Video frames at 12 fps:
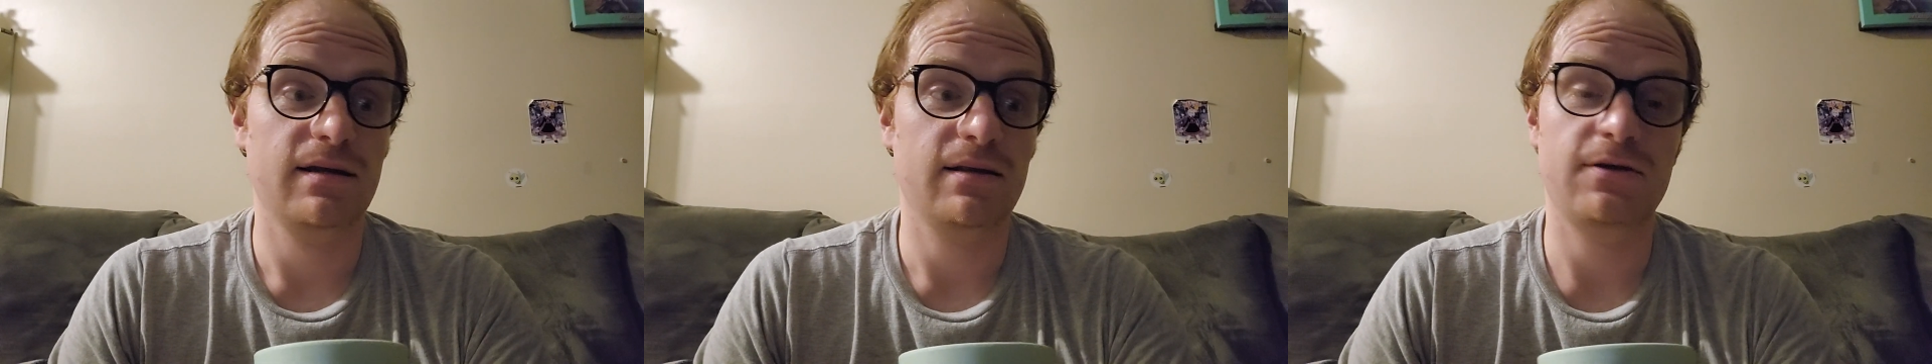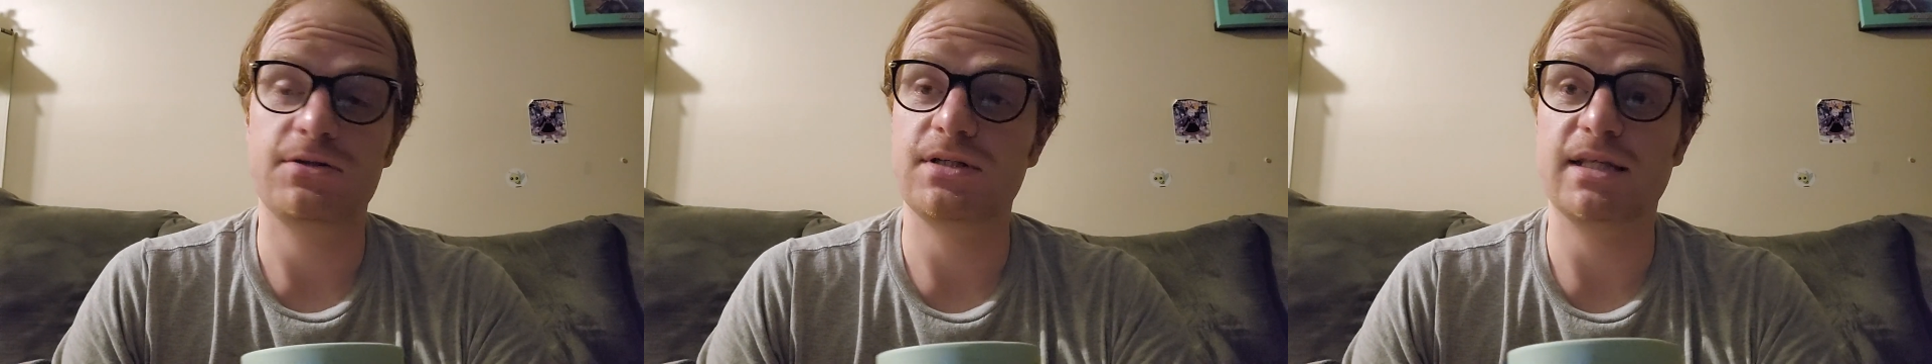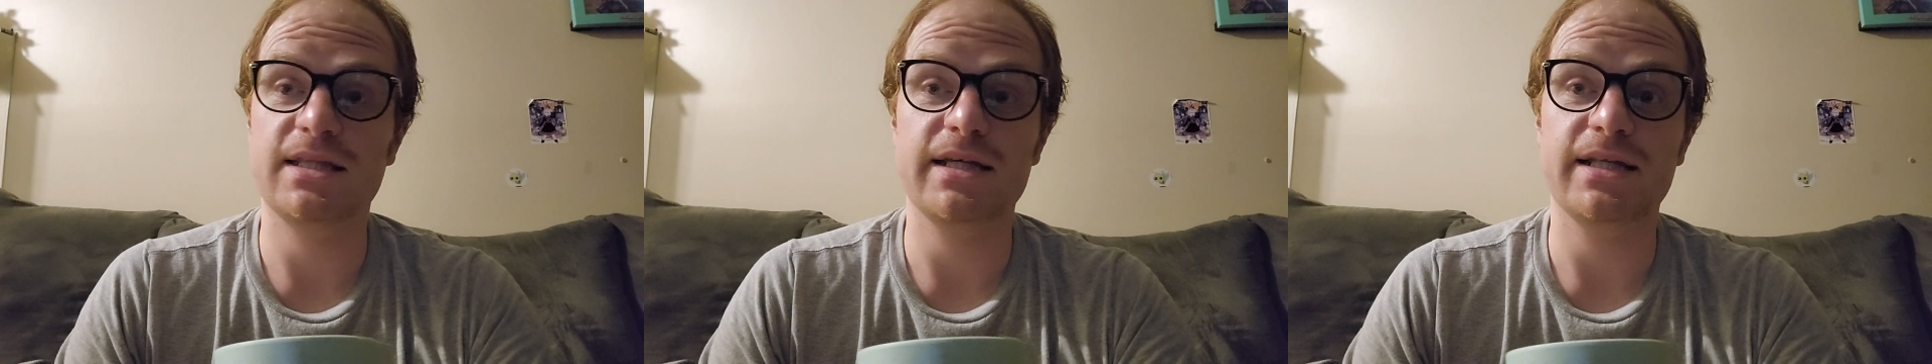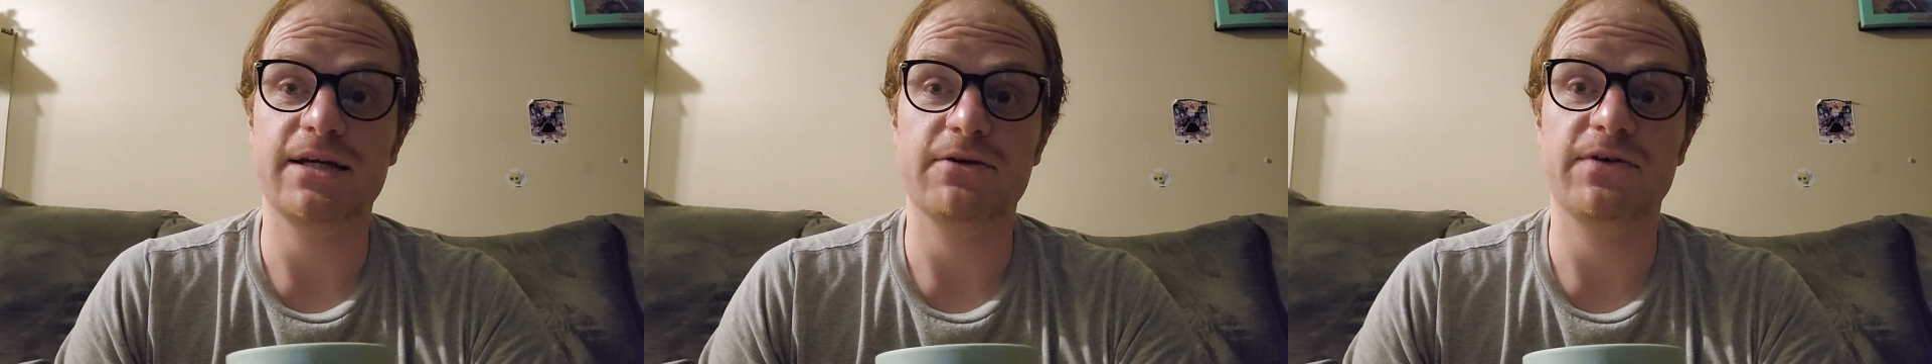There's
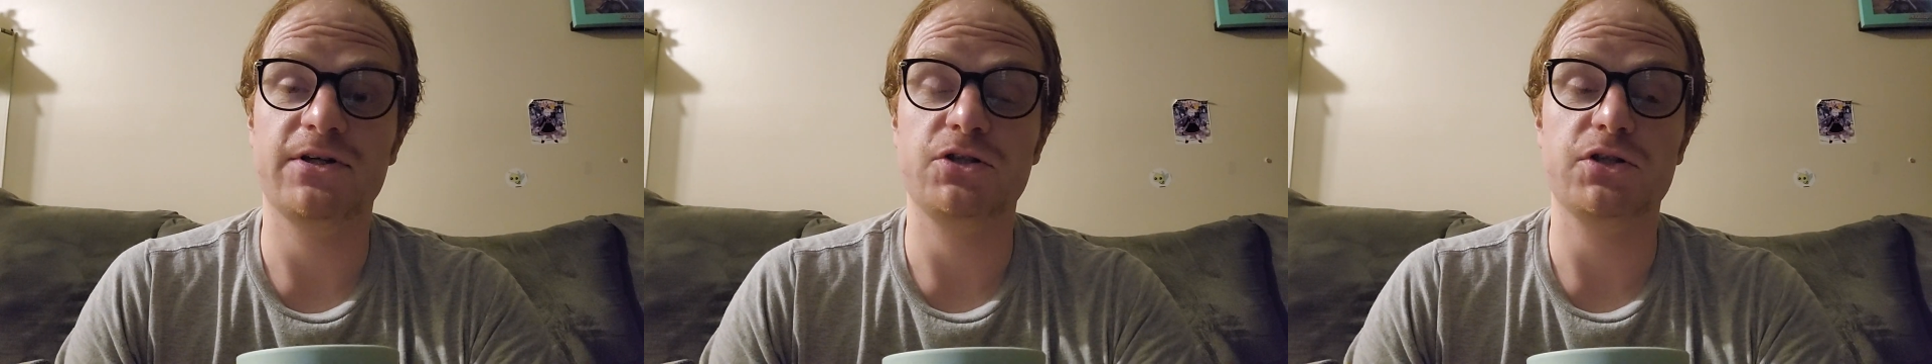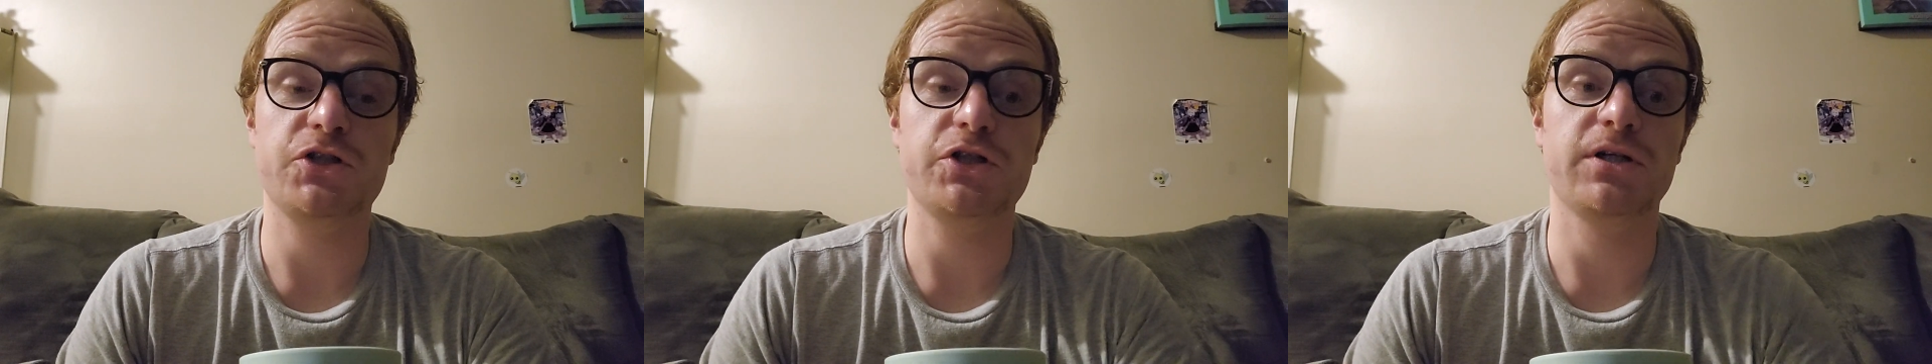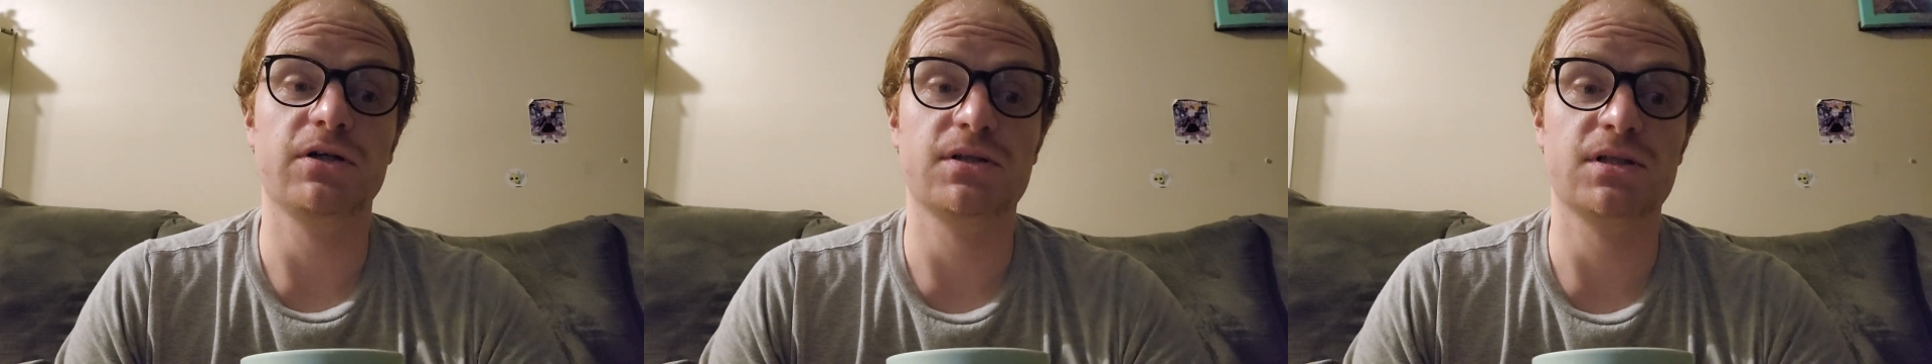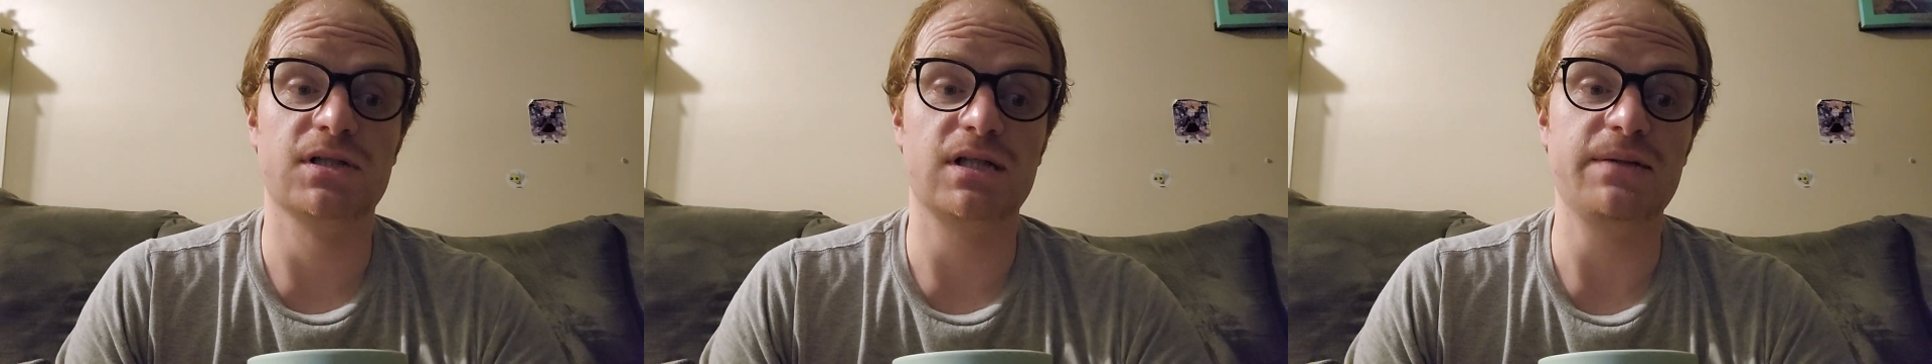nothing there. Eventually, she goes
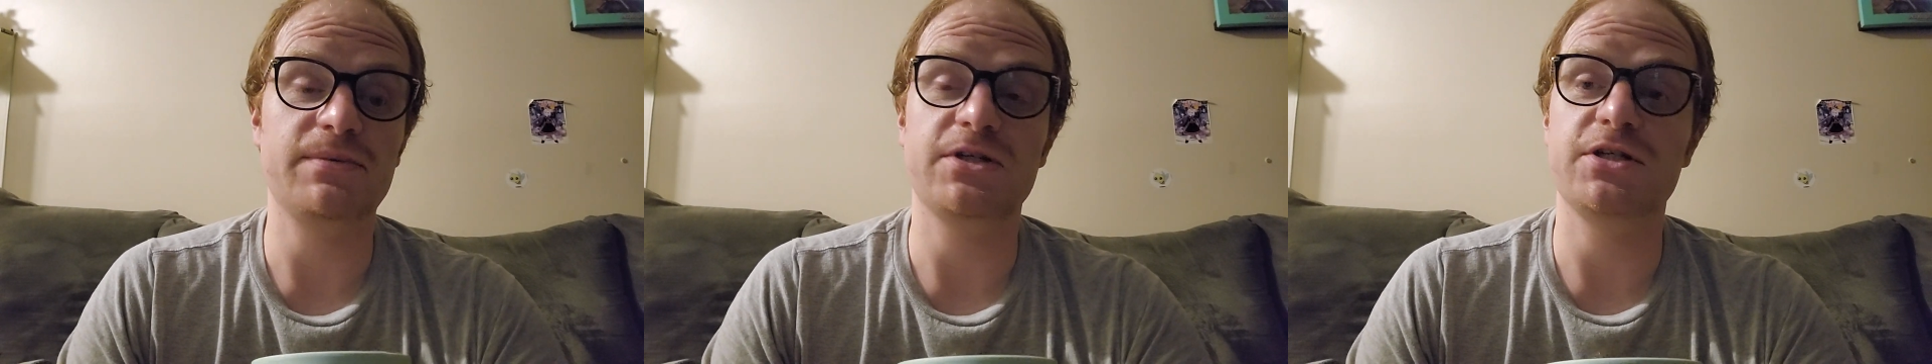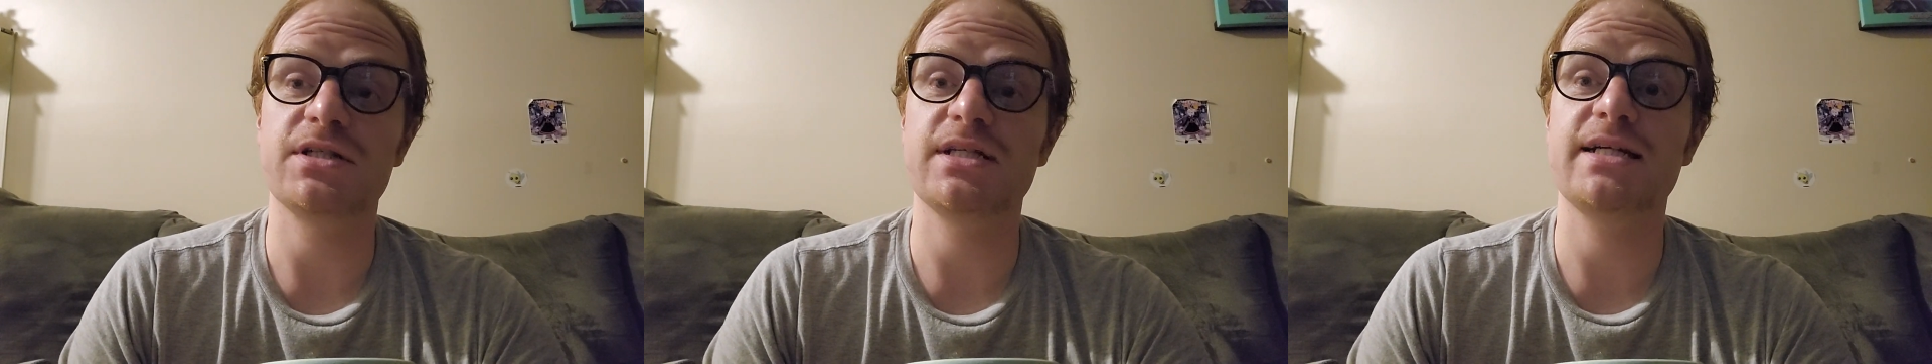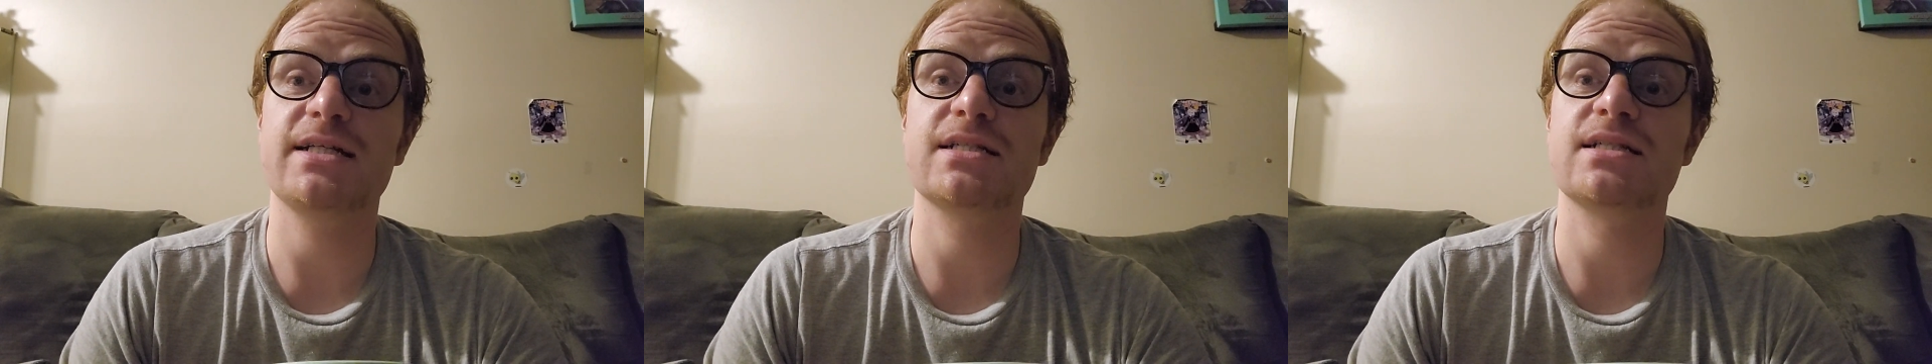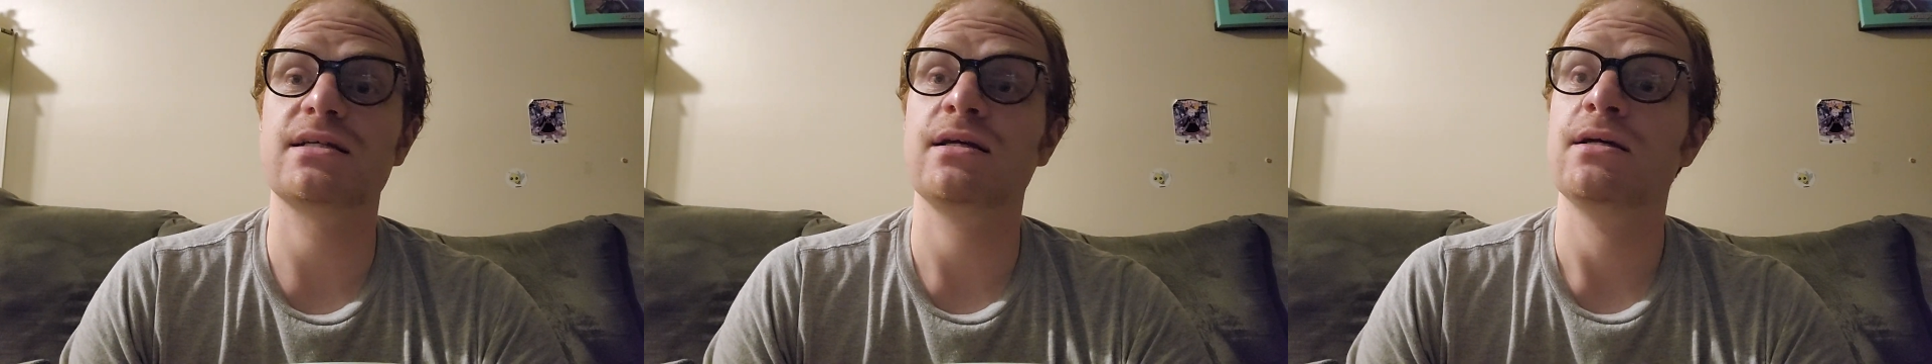to sleep and just gets